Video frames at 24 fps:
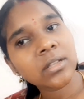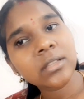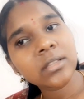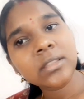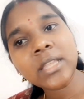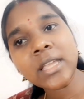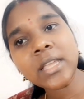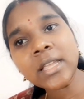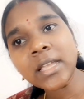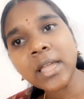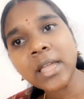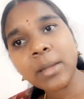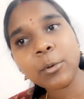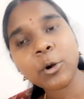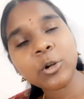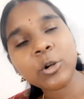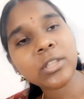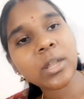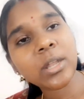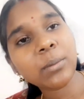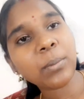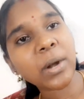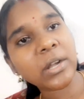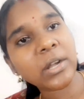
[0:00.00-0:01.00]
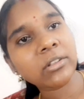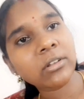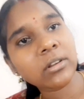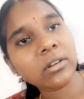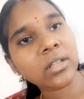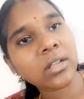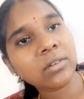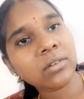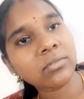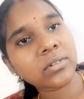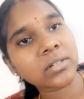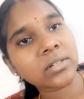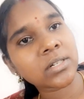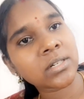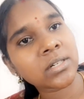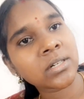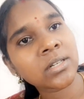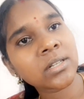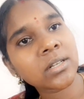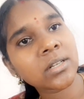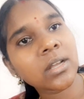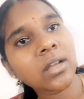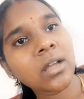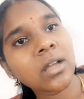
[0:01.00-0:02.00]
think about that particular
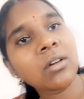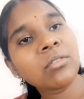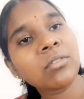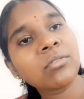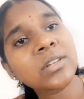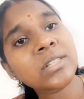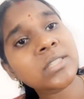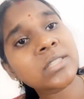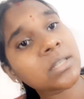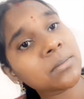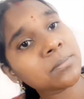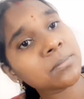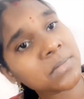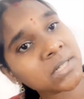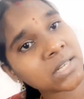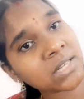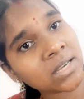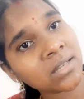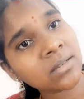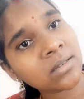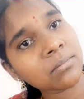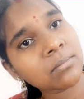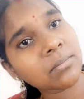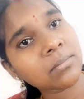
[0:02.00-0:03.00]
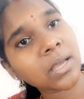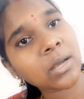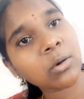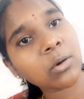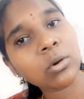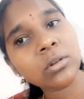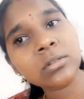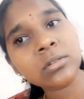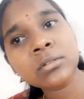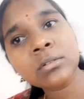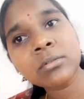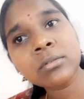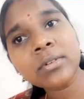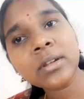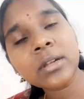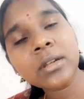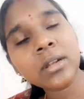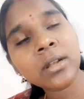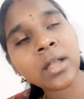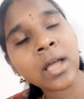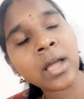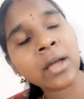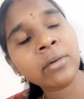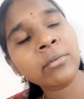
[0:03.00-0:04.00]
word for some time, because you
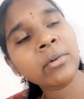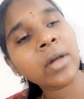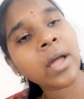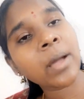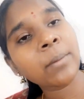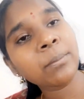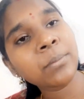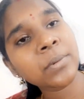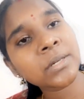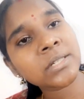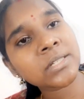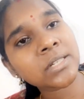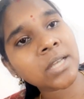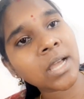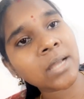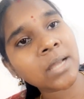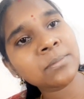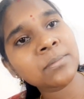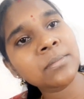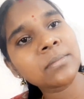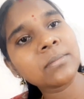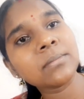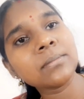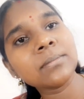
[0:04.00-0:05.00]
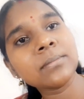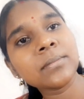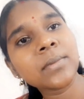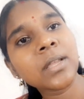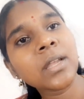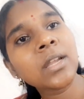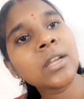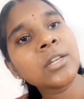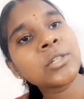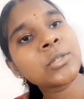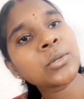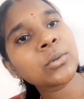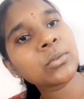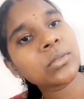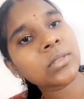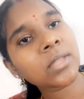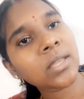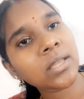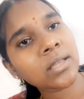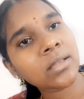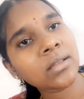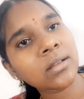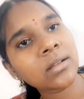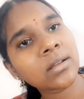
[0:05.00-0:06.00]
will have ample time to
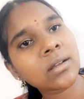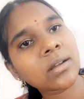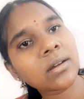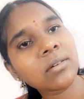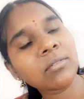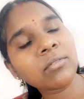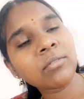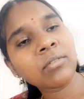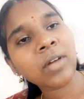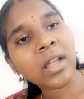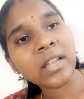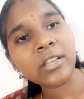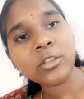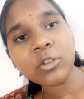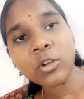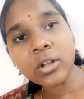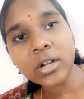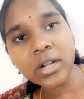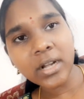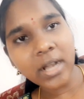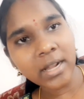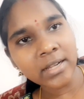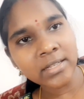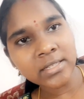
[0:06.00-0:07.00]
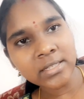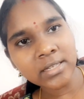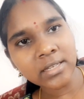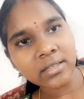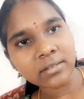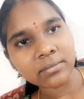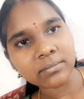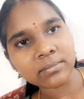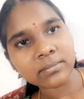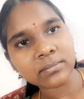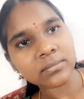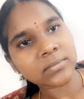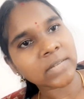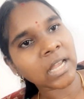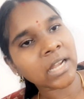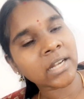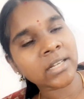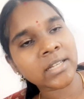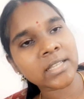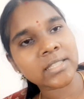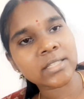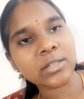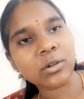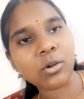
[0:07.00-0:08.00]
think while you are writing.
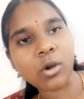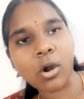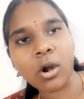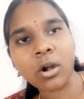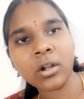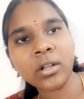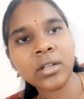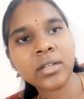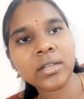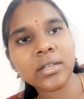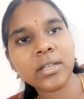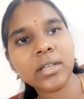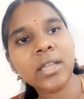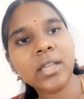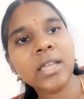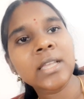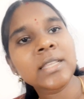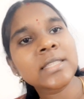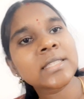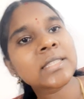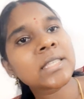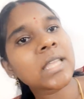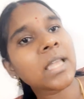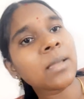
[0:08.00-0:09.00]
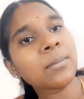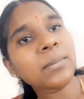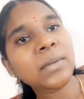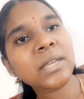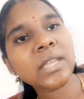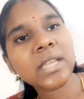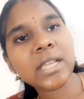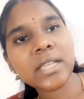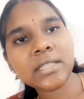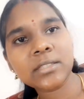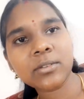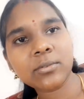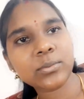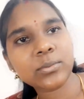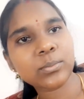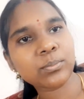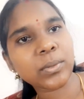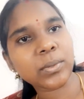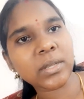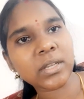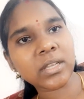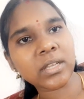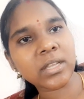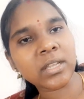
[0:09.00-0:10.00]
It is not same in case of
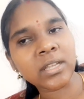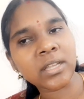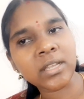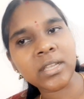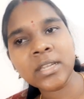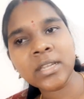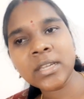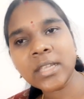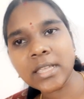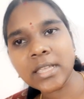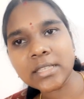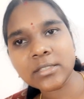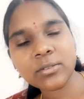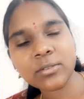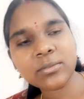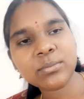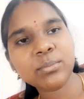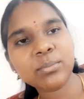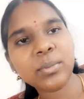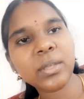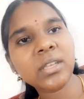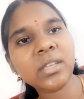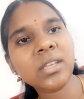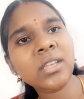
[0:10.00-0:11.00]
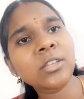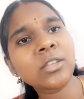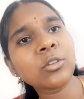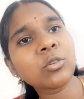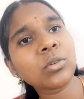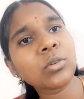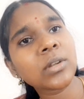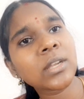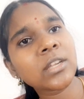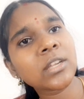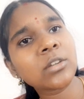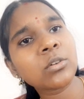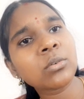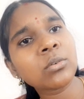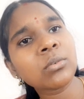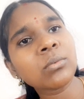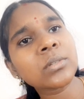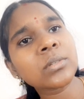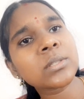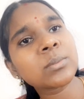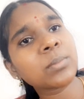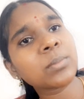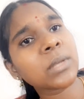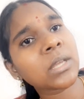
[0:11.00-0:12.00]
speaking. In case of speaking, you need to
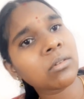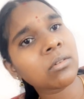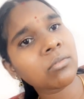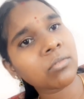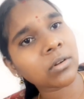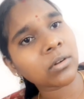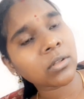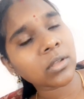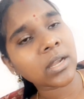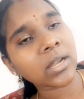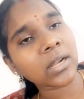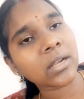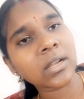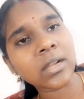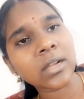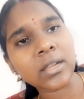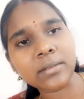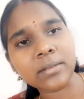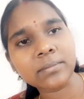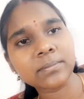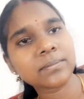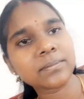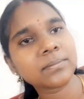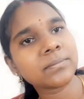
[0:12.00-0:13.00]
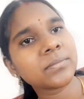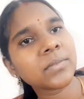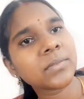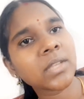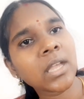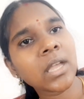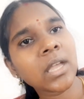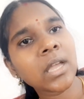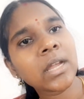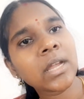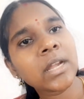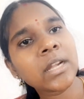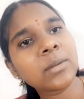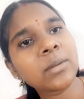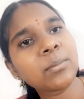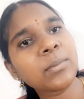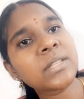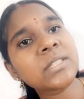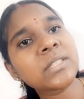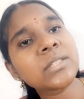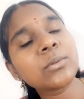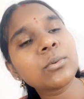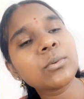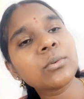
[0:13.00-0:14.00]
speak fluently. It
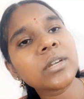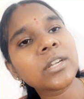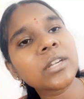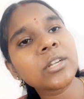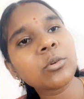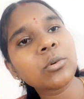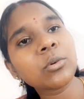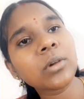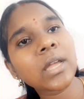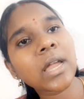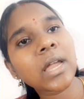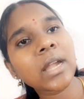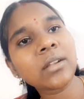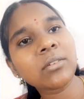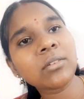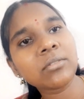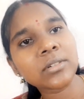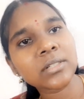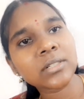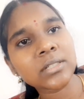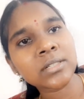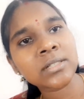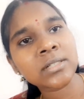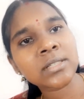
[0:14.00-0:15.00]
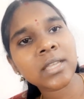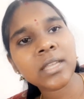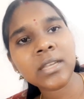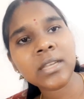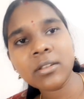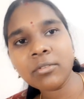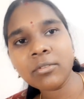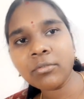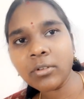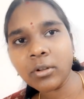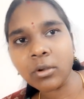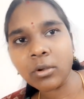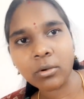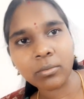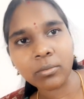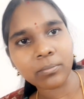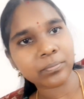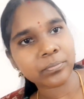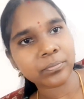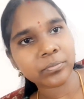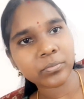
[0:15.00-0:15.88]
means you need to get words in a flow.